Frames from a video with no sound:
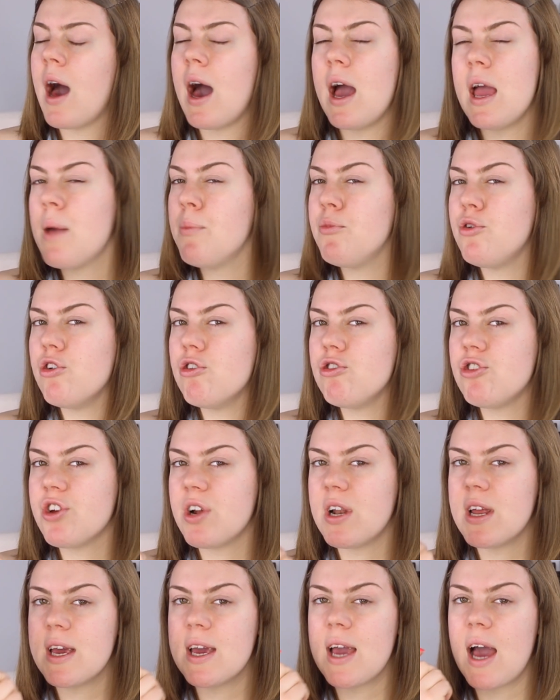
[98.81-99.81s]
I am
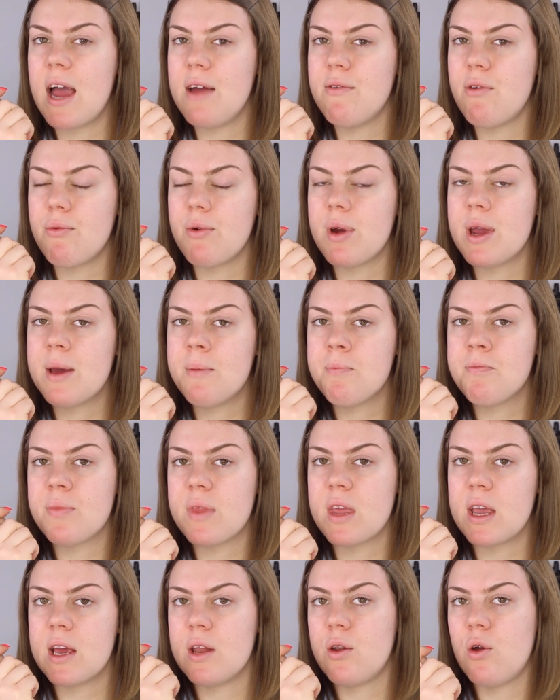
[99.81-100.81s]
usually ivory
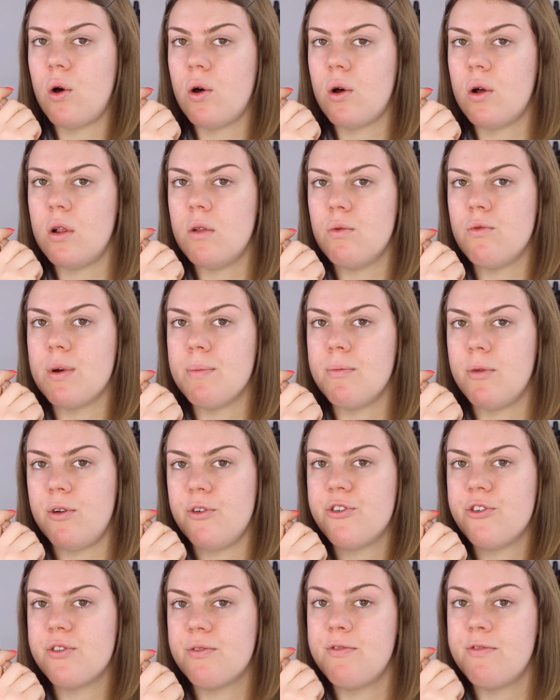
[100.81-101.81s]
in all
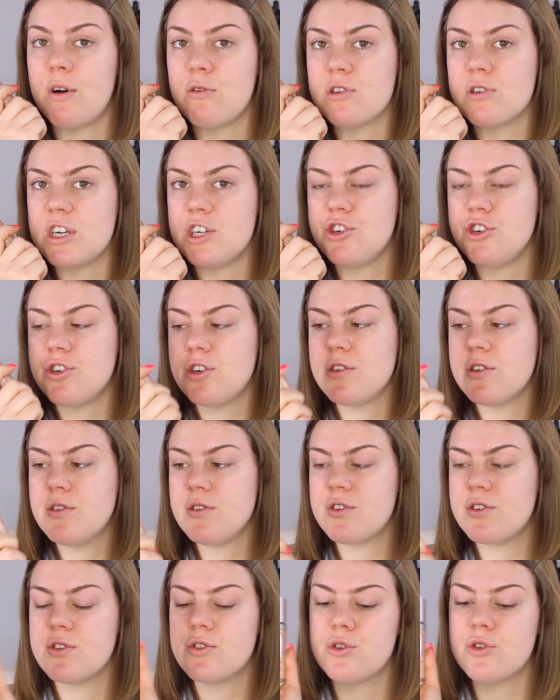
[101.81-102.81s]
Rimmel's
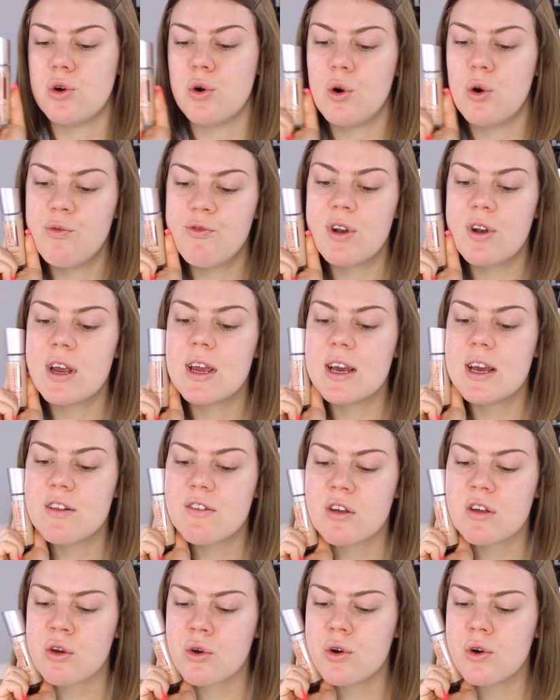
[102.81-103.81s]
foundations, so hopefully
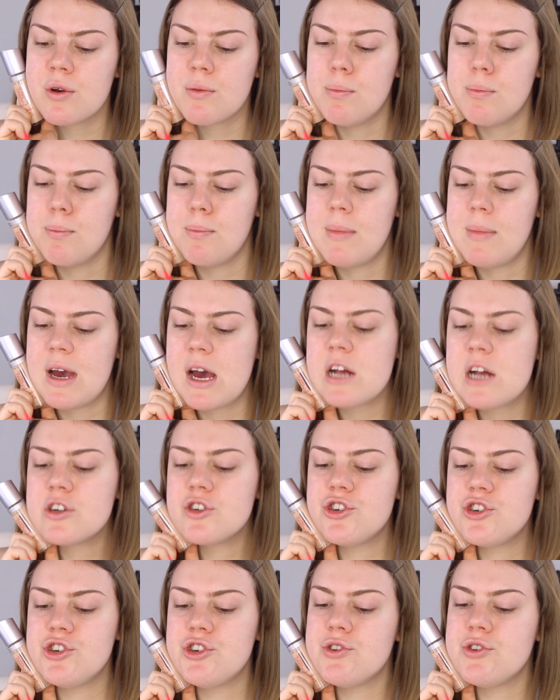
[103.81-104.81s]
it's a good
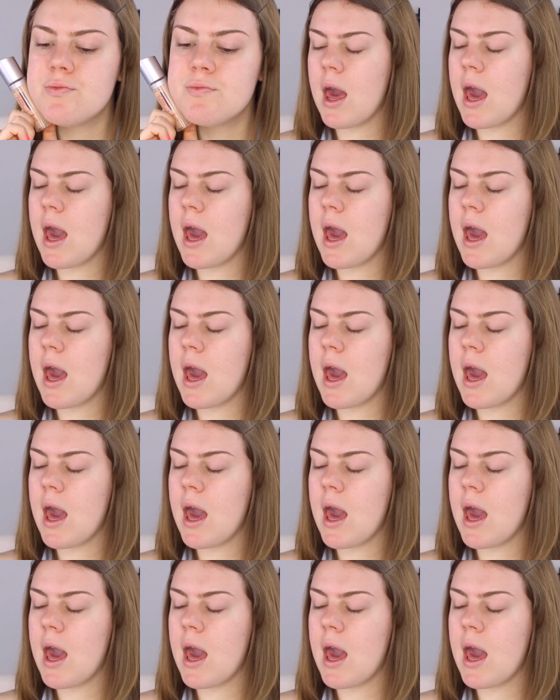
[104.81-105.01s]
match.